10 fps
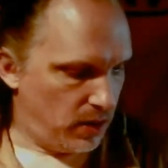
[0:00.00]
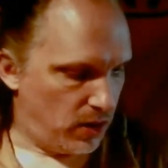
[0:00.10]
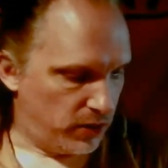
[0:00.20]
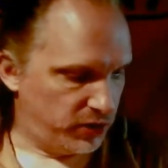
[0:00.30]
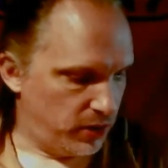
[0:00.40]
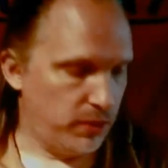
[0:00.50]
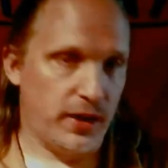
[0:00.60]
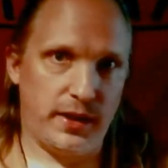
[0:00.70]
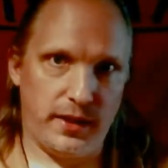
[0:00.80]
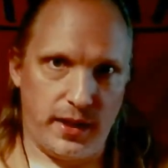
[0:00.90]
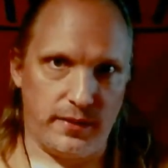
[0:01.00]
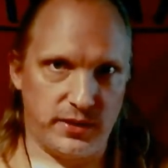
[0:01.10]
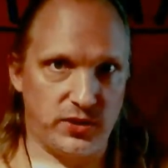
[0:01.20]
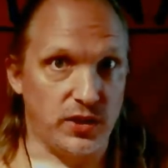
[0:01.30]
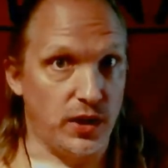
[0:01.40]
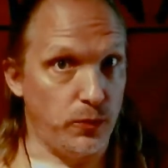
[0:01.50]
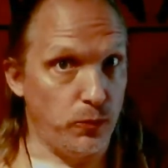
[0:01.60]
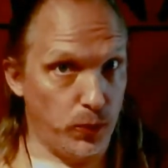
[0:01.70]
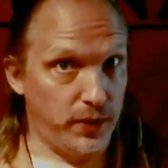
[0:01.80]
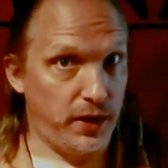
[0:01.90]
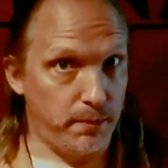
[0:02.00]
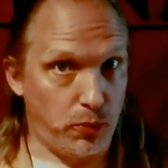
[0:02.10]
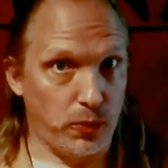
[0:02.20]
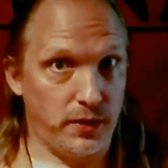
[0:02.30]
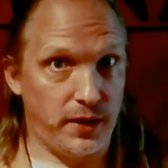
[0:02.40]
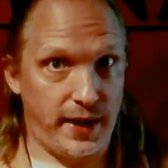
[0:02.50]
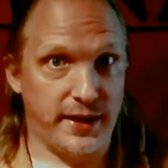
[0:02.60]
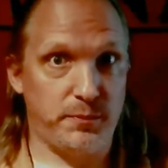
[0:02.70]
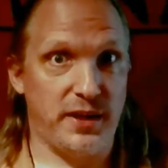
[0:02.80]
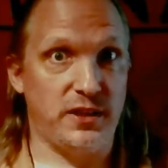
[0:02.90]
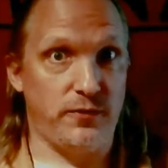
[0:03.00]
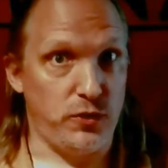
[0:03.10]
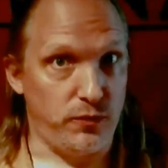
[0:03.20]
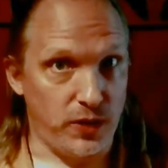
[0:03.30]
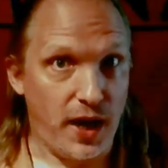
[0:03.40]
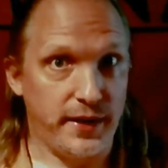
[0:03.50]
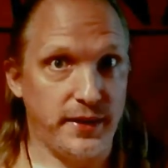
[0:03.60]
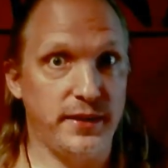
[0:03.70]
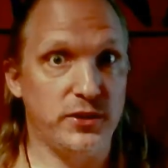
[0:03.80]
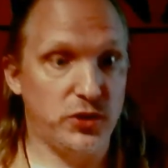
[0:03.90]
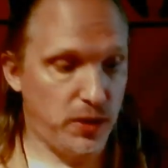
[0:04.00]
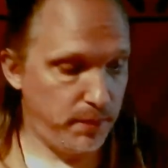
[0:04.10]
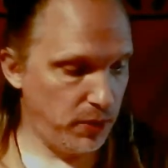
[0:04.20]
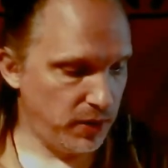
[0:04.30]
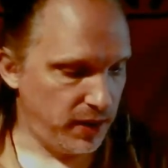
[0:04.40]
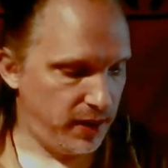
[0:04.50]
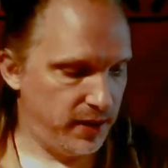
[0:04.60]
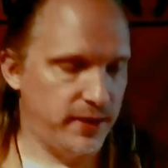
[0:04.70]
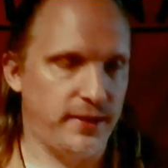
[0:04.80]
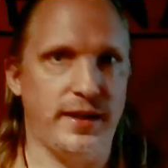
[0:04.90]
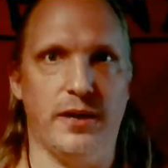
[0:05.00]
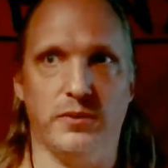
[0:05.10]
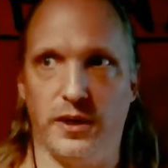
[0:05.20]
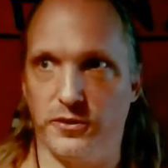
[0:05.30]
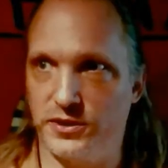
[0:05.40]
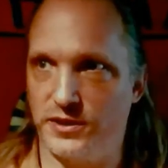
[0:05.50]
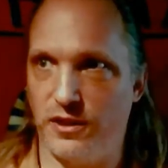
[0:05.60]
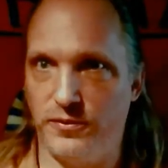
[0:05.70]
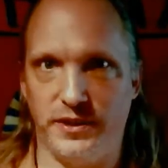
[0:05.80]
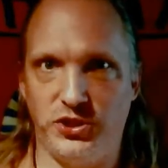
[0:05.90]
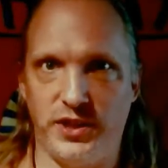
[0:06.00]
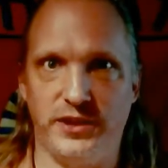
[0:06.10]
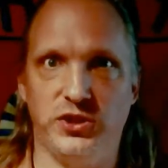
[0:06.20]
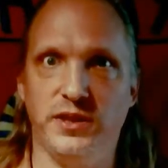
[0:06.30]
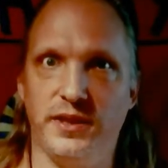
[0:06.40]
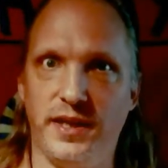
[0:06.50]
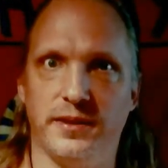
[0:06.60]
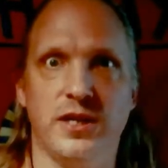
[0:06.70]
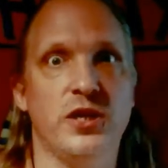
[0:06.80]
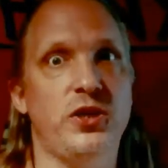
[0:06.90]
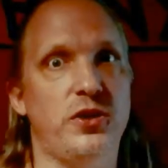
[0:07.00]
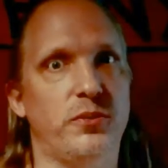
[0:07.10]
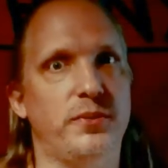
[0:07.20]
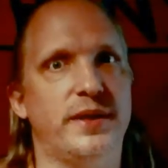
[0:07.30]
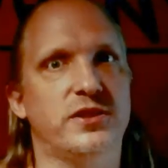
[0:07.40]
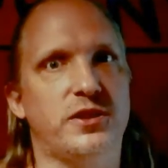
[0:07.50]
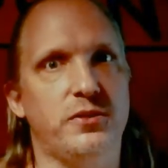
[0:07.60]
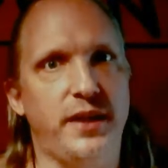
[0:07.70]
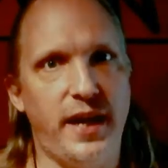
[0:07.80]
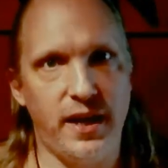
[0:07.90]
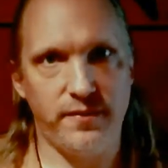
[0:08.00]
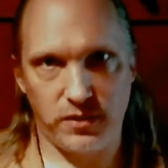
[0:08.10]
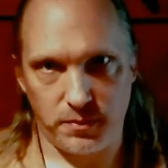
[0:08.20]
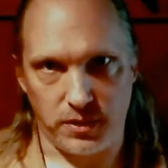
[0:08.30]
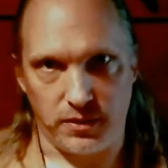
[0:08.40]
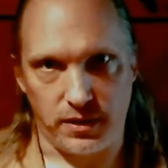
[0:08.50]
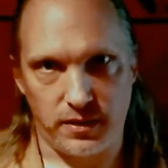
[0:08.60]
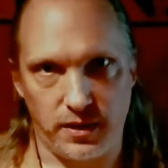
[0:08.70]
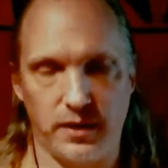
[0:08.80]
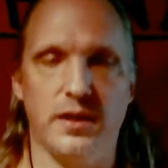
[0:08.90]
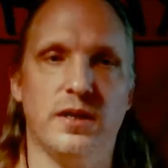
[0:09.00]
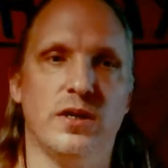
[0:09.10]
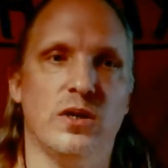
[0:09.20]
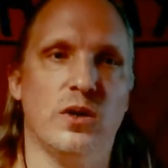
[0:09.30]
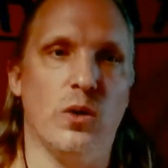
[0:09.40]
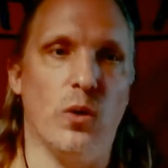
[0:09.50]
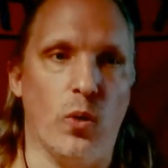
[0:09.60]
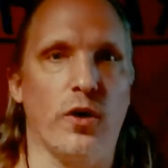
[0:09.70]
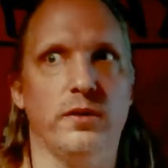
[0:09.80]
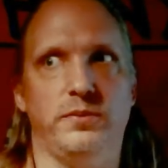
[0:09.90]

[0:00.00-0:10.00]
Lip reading: Also, and again, this is a really important aspect if you've got it, is community. Now, under self-initiation, again, you don't necessarily have the community thing. Or